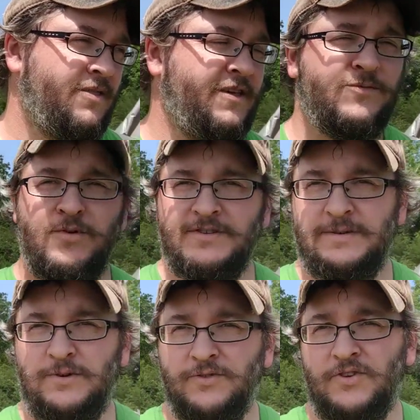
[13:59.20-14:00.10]
This
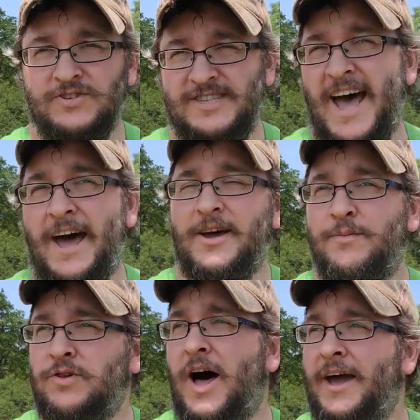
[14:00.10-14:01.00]
principle does not
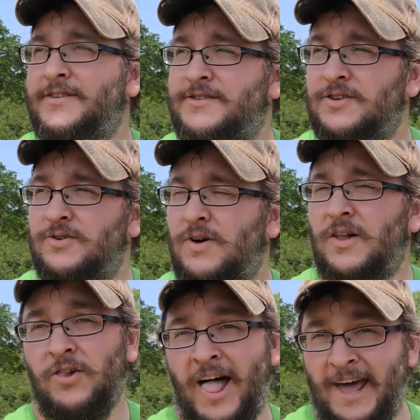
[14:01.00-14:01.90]
apply to
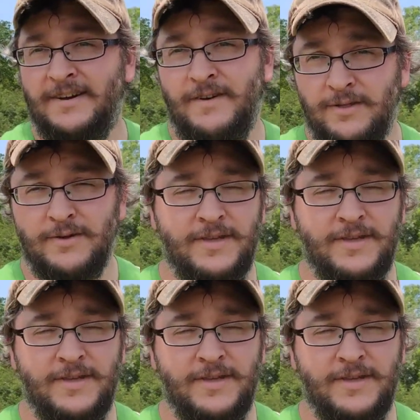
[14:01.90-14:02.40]
a lot of other